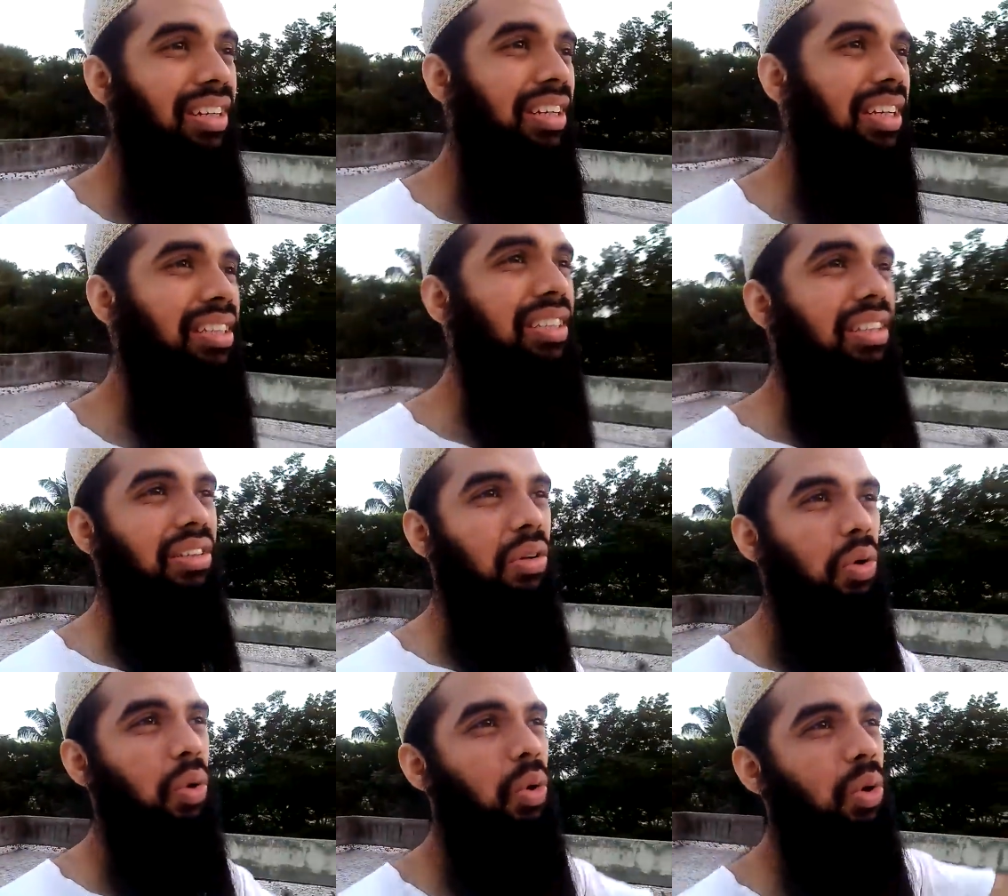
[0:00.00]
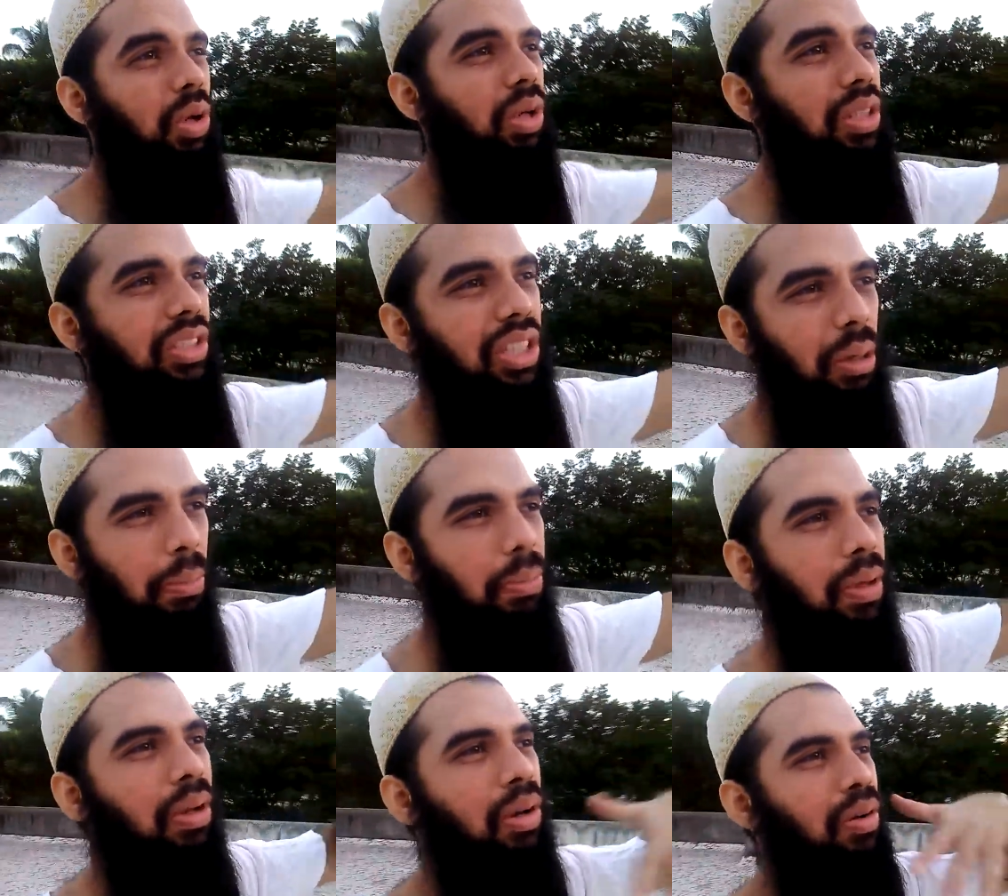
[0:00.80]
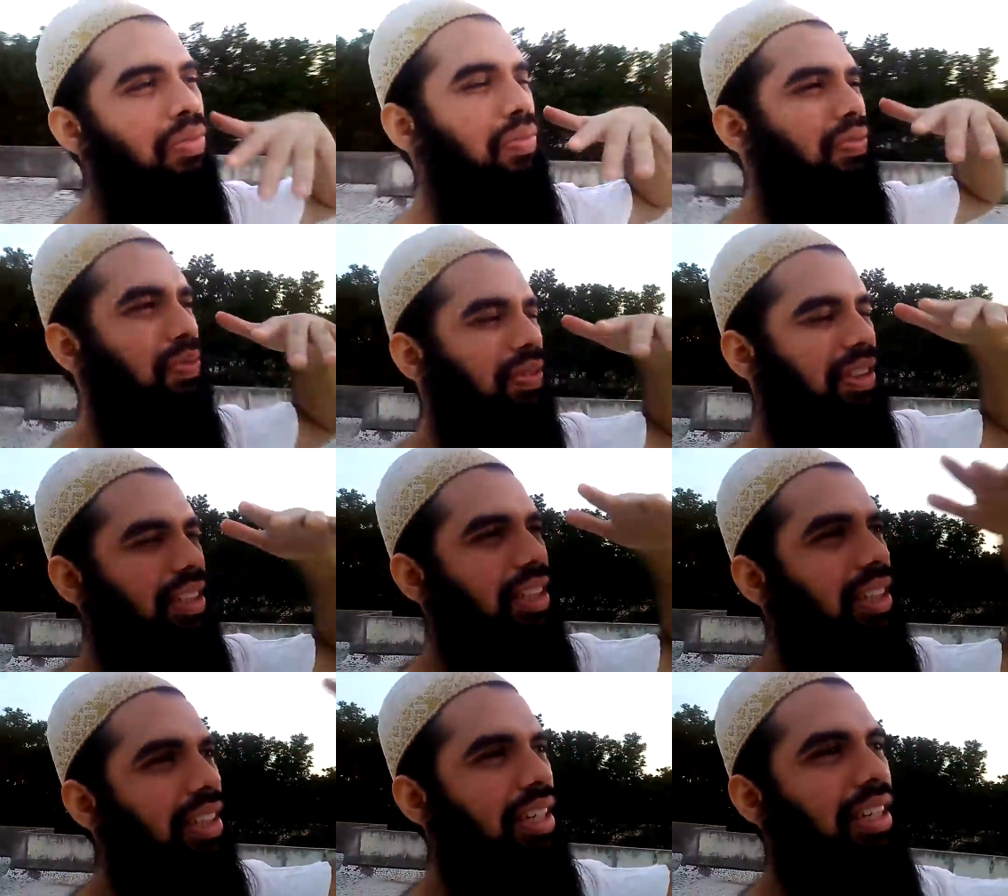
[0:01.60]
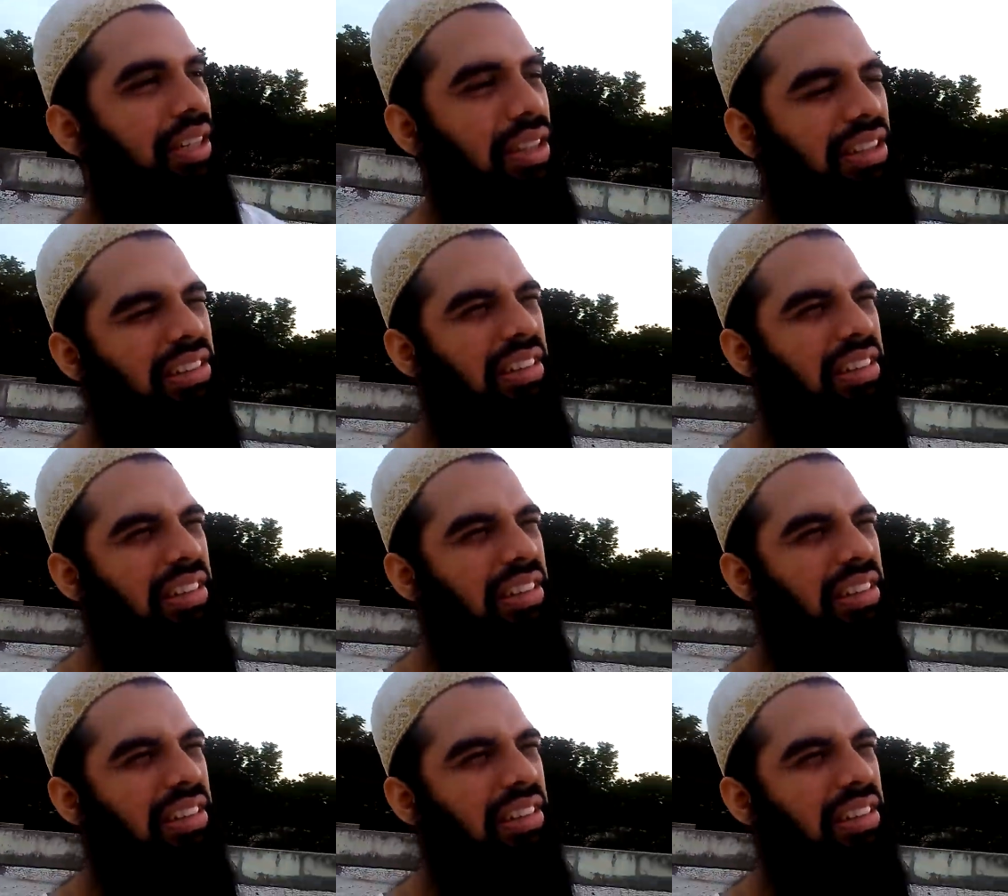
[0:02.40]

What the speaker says: there's a whole jumble of theory,